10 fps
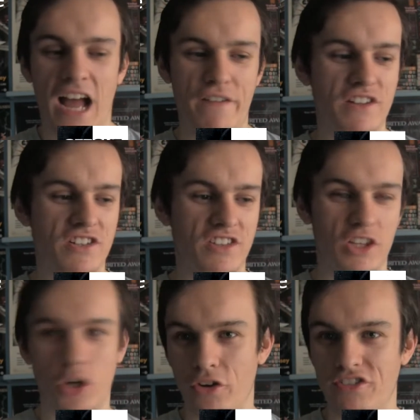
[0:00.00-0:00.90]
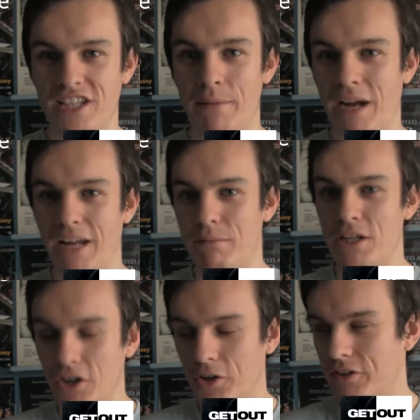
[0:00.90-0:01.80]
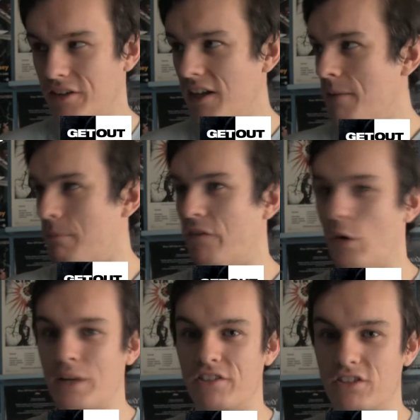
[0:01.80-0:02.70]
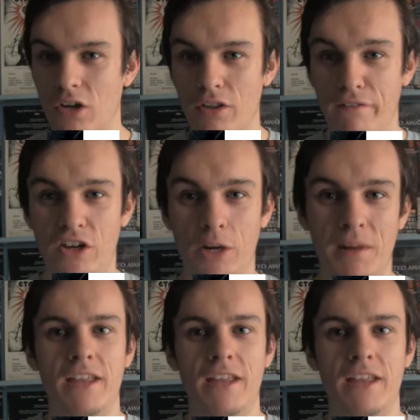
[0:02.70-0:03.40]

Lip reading: I think just the concept had me hooked before I even saw the film.